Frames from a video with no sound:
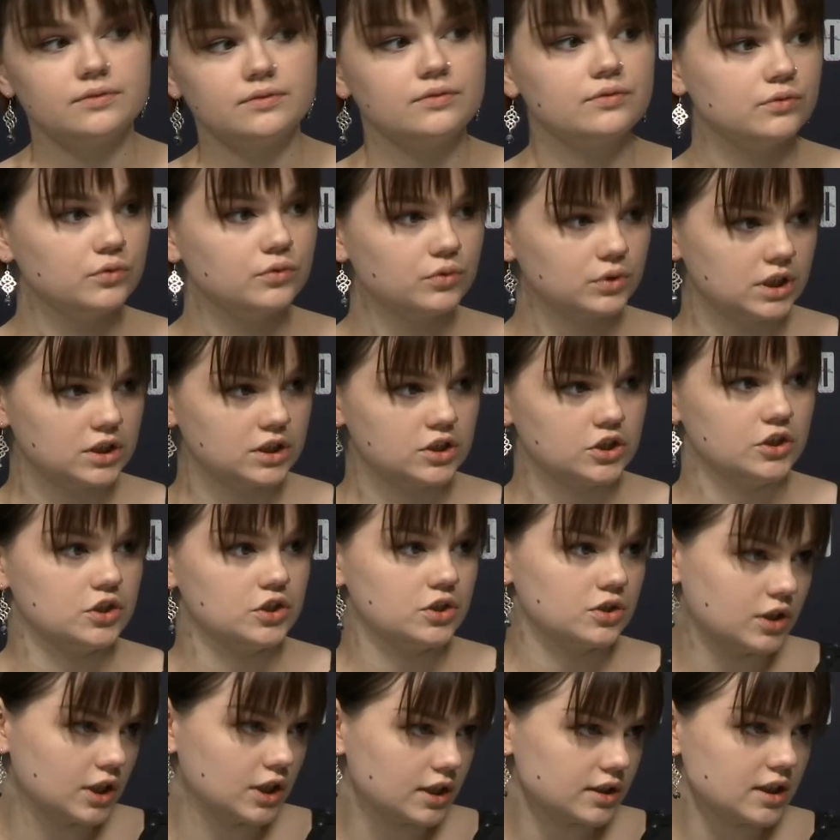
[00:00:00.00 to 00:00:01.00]

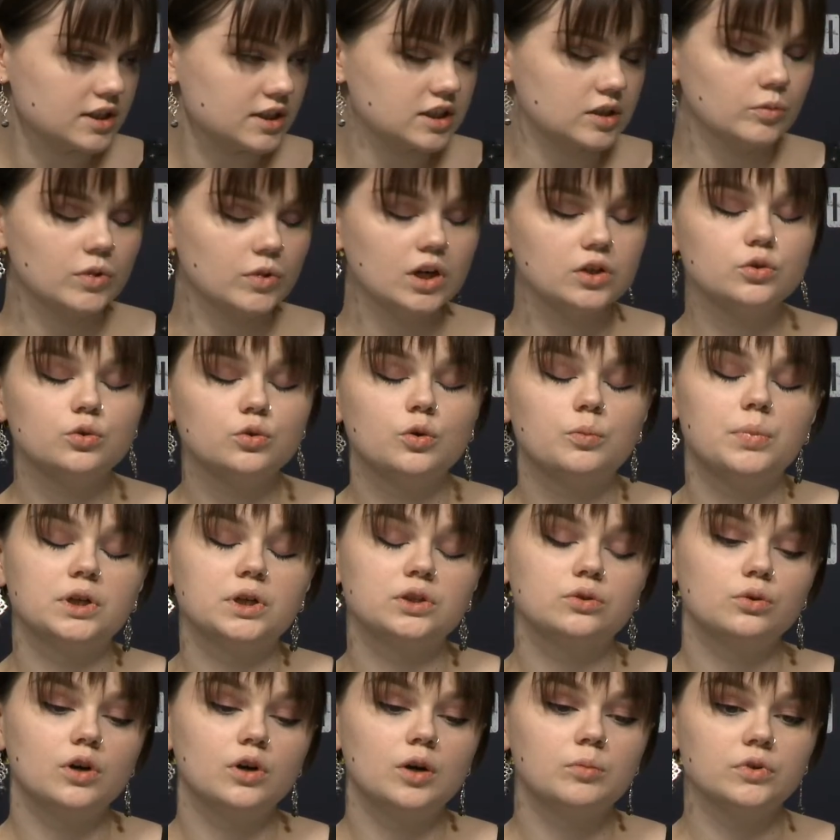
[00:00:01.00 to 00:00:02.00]
population
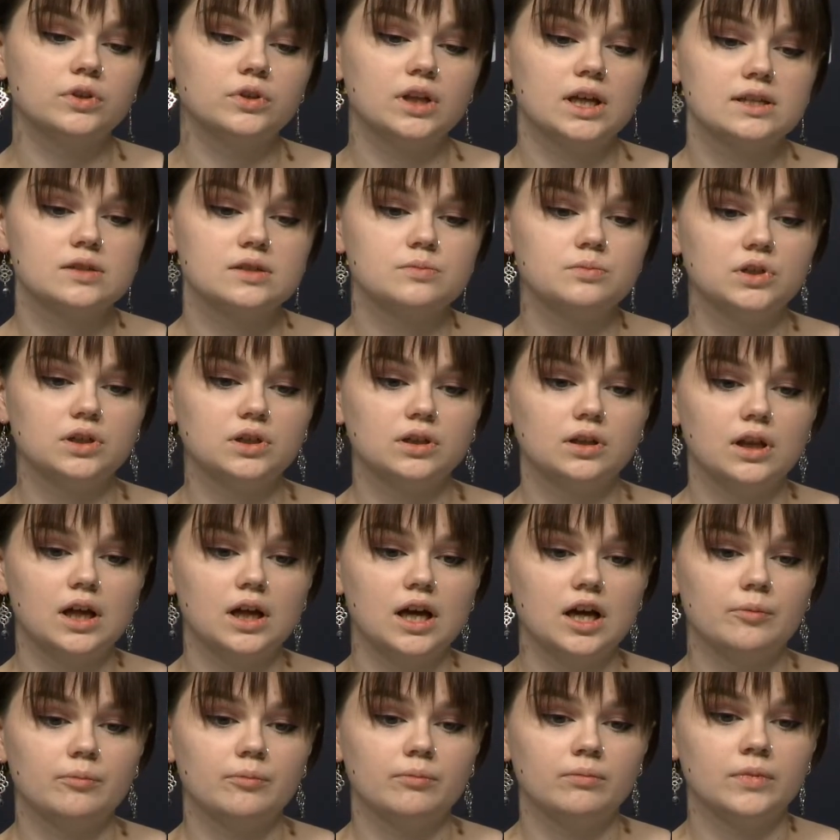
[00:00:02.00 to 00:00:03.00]
radical in other
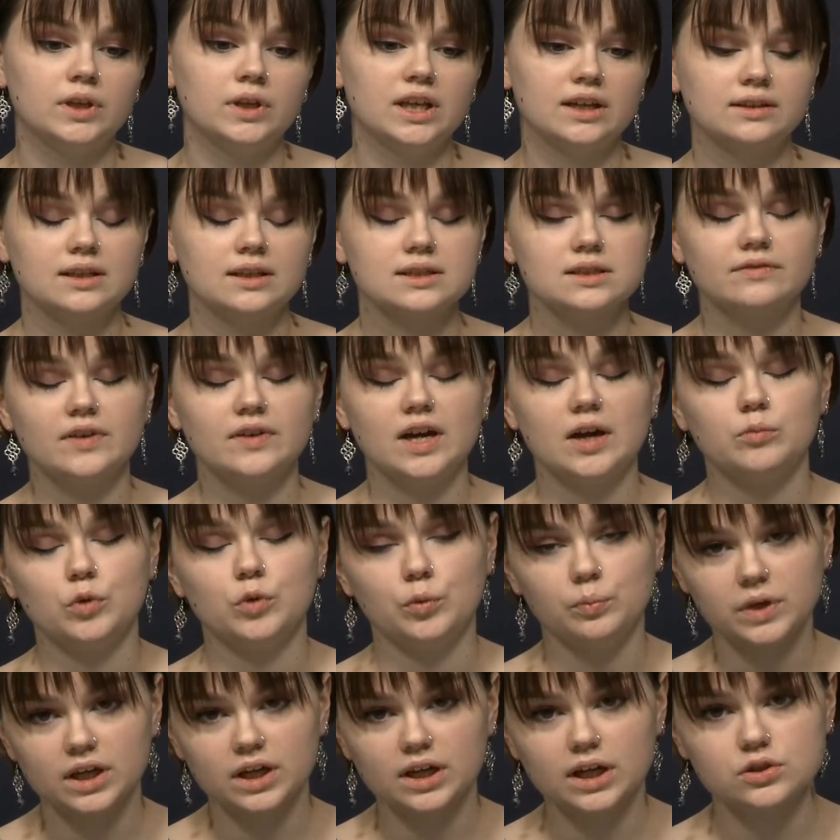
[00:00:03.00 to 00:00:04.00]
countries for them to be
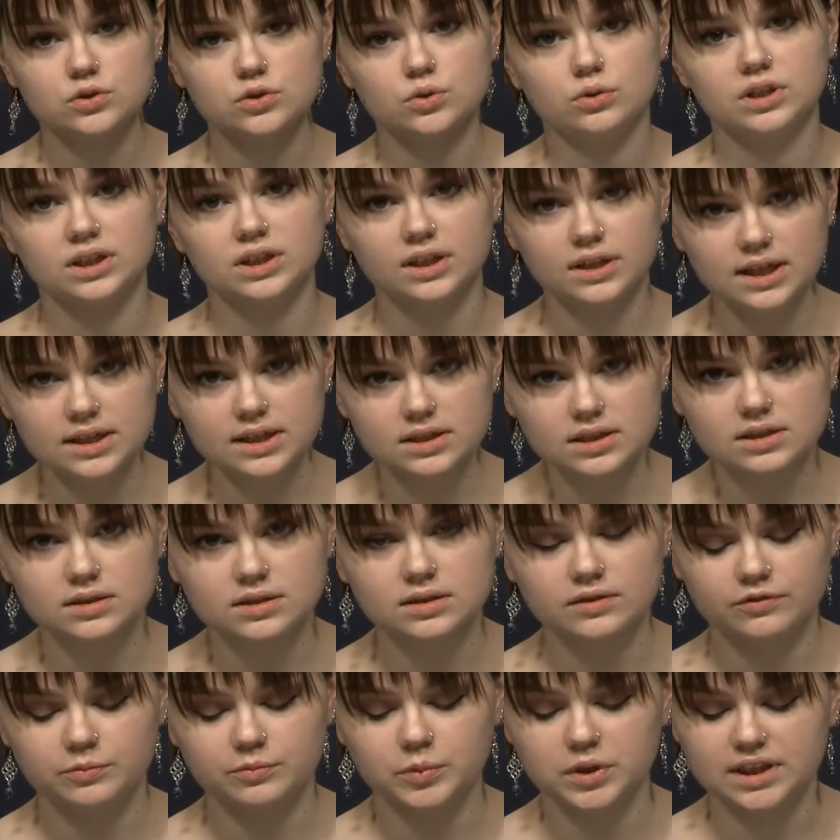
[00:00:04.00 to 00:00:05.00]
against their
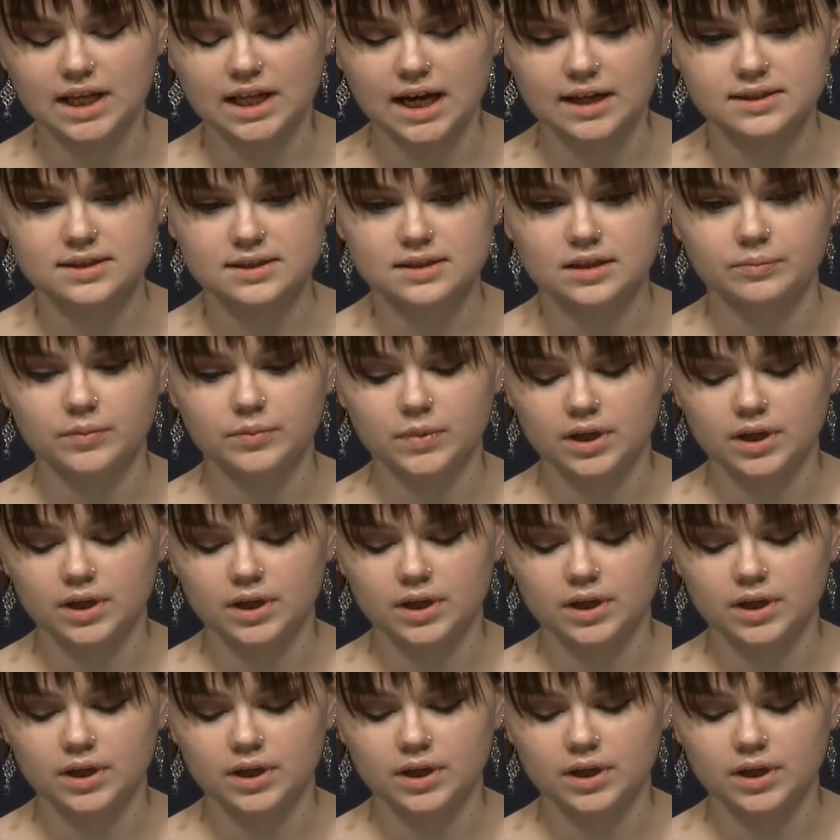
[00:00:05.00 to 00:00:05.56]
own states.